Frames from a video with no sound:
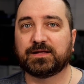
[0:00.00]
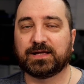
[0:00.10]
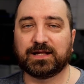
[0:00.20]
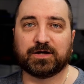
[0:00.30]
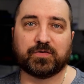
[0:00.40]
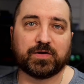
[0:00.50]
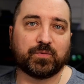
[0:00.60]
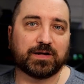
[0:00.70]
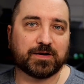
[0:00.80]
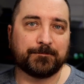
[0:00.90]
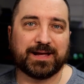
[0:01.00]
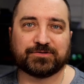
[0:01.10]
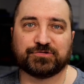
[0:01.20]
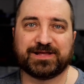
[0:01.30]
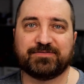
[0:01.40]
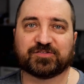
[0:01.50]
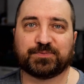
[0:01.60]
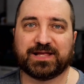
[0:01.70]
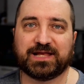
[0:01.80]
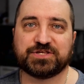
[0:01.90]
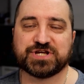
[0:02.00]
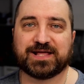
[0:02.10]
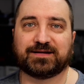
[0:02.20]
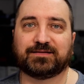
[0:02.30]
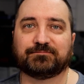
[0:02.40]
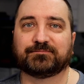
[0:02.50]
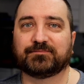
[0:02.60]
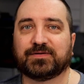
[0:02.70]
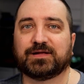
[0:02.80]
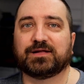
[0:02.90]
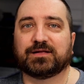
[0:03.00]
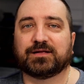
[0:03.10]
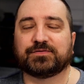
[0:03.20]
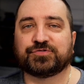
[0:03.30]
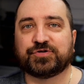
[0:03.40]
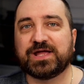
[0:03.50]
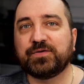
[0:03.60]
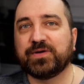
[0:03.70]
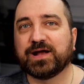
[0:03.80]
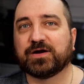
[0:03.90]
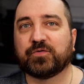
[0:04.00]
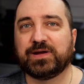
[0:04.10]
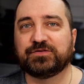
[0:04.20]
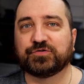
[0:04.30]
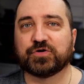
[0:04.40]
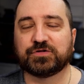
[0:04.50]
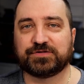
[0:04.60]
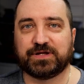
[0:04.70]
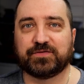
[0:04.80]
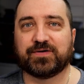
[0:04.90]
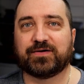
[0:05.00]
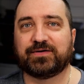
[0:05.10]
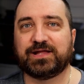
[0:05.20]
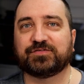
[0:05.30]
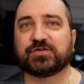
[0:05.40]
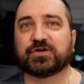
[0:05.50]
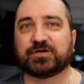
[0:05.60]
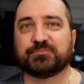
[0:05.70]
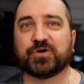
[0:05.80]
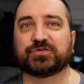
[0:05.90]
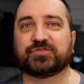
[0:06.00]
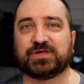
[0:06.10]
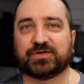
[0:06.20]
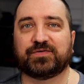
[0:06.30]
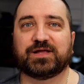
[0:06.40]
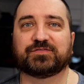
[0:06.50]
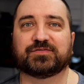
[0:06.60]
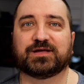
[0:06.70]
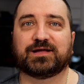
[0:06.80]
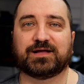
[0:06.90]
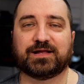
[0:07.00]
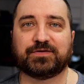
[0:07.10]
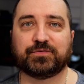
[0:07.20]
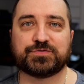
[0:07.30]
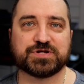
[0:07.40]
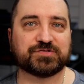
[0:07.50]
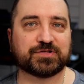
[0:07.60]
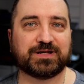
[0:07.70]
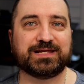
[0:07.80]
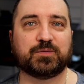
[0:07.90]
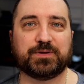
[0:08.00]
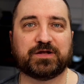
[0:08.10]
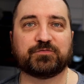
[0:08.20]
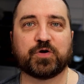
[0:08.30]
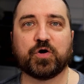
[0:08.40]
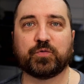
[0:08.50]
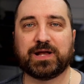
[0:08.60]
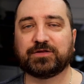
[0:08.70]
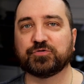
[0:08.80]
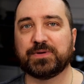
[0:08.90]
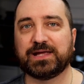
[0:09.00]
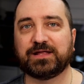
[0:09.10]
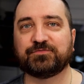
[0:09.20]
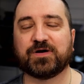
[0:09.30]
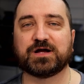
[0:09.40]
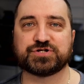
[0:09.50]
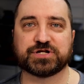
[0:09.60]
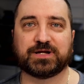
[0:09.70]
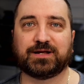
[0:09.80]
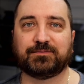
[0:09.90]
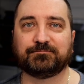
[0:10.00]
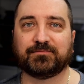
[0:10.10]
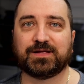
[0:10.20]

Hello and welcome back to DevXplaining channel. Today we are going to continue our Discord bot series and do just a little bit of coding to make it functional.